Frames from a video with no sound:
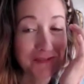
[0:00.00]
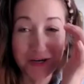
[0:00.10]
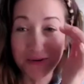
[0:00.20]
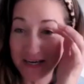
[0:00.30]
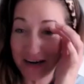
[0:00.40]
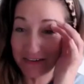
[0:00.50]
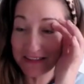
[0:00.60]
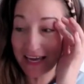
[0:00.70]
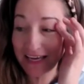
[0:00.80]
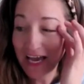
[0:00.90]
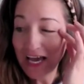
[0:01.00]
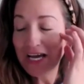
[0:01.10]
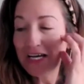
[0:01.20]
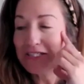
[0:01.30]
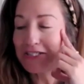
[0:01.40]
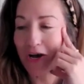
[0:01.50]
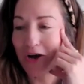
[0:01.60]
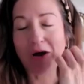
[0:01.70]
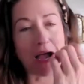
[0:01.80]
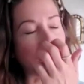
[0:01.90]
film and everything.
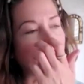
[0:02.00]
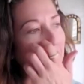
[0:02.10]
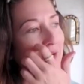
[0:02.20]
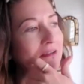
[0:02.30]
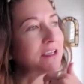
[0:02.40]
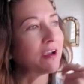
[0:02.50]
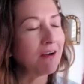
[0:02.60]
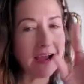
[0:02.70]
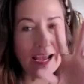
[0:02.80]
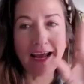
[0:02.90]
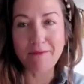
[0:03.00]
So I was like, all right, I